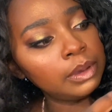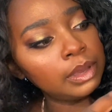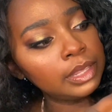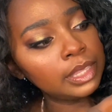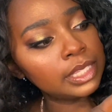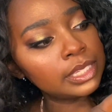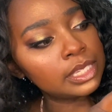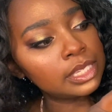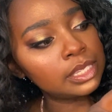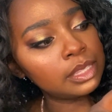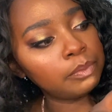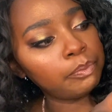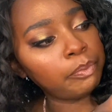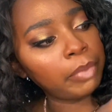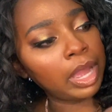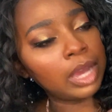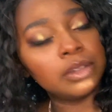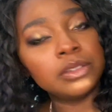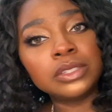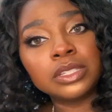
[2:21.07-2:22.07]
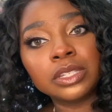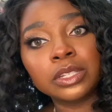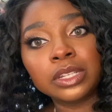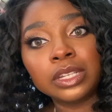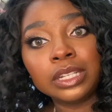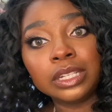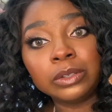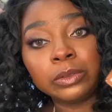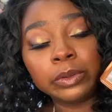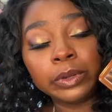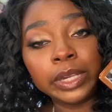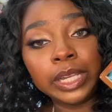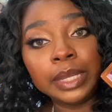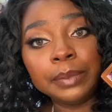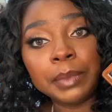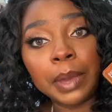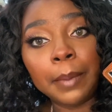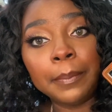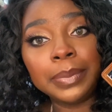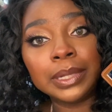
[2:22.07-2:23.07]
This is the Bounce
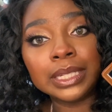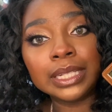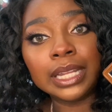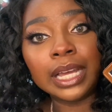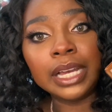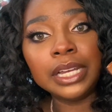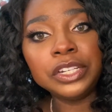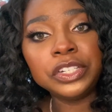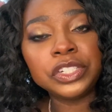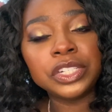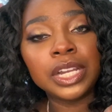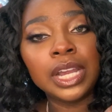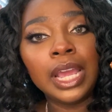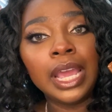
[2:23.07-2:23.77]
Cream Blush.